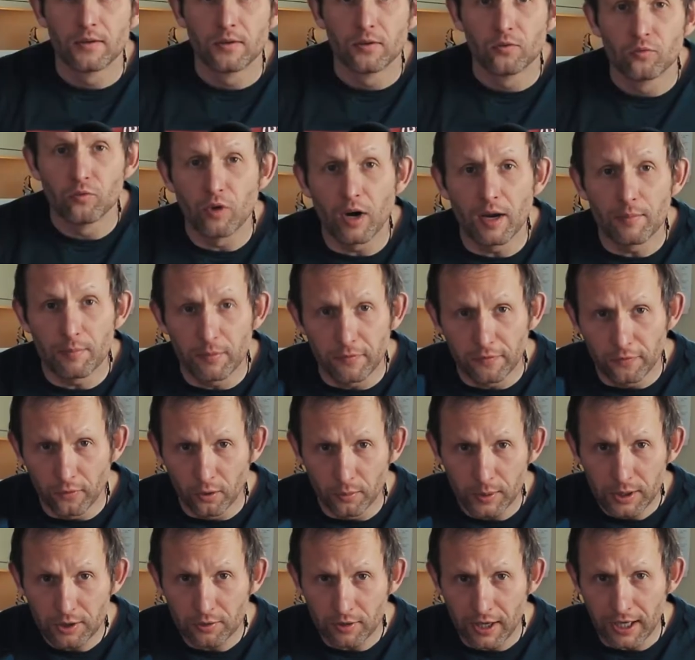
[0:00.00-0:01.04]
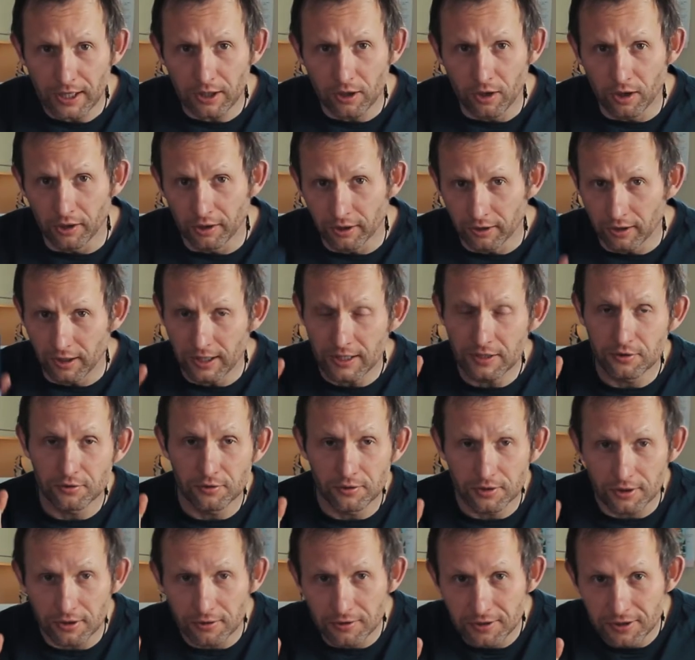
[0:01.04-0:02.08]
Right, before we crack on and I
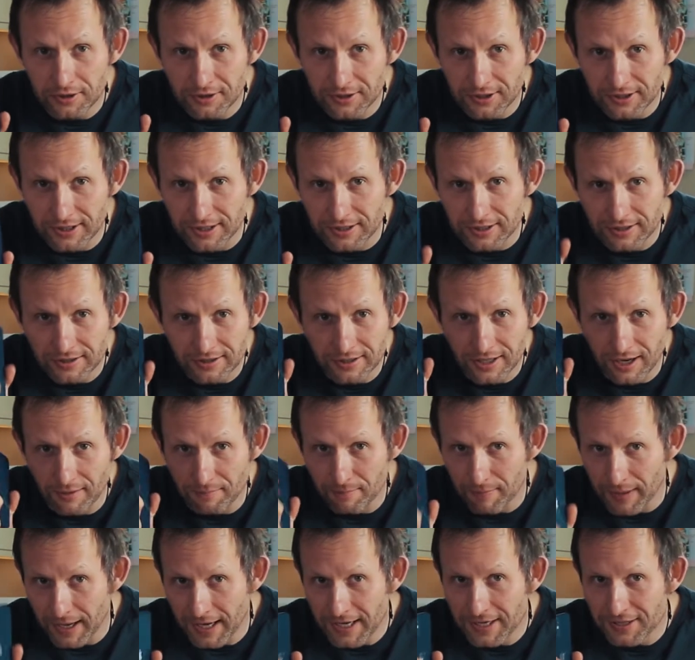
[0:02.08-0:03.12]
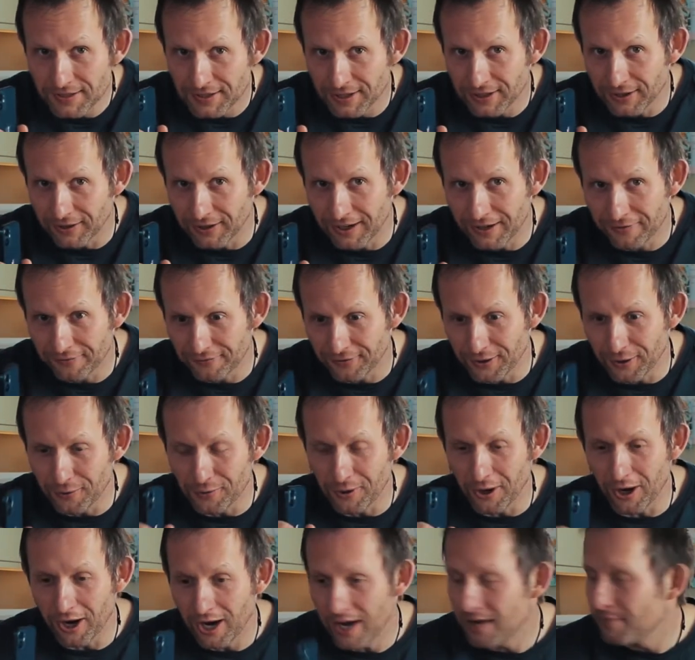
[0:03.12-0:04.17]
introduce you to this amazing iPhone,
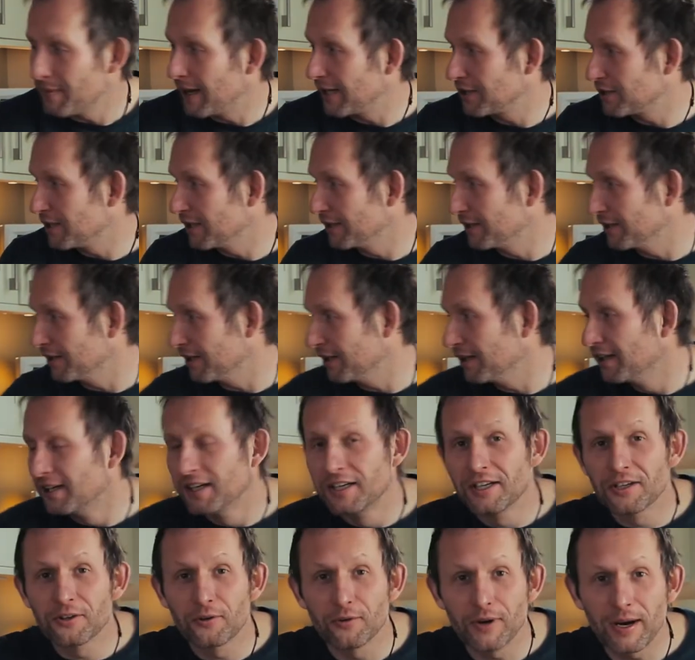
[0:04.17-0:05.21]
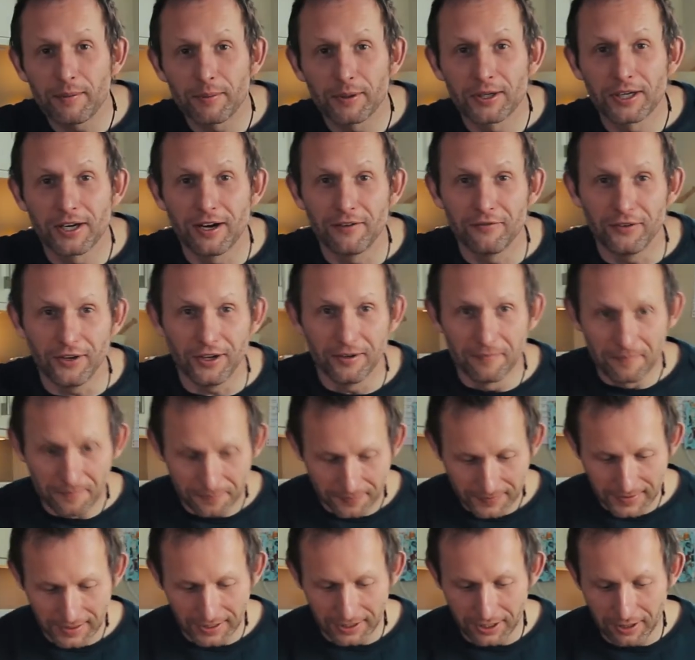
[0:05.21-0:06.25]
I'm actually going to grab a cover
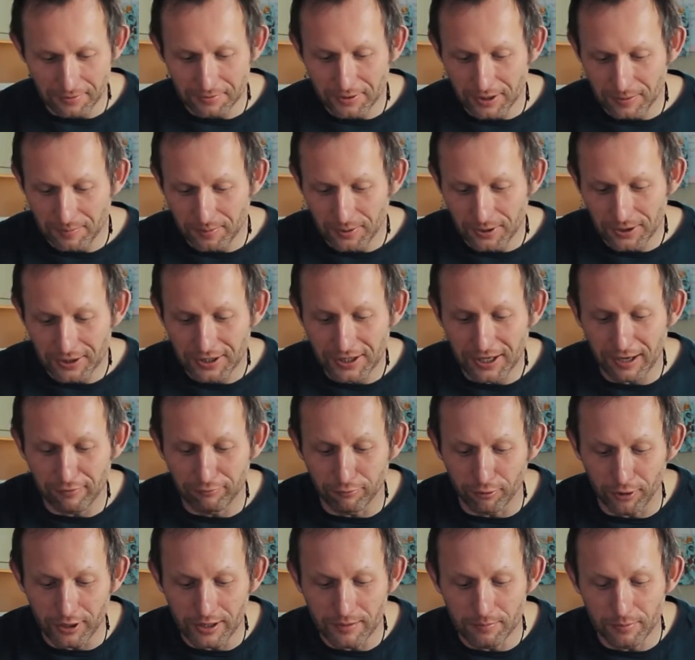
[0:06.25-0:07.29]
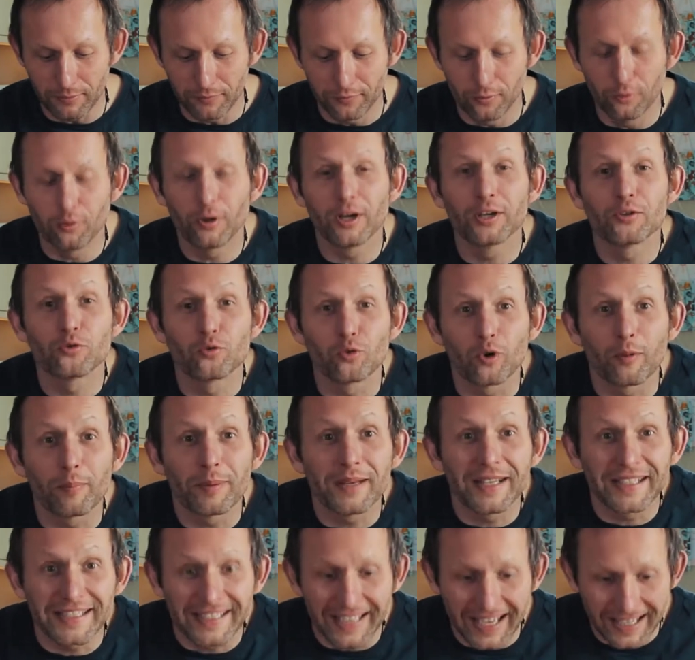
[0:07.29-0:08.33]
and I'm going to put a cover on it before I drop it
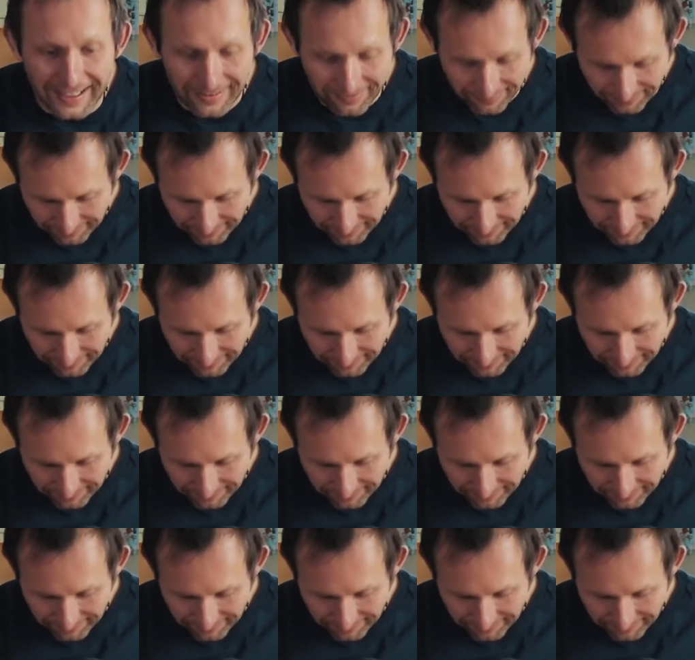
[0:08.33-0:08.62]
again.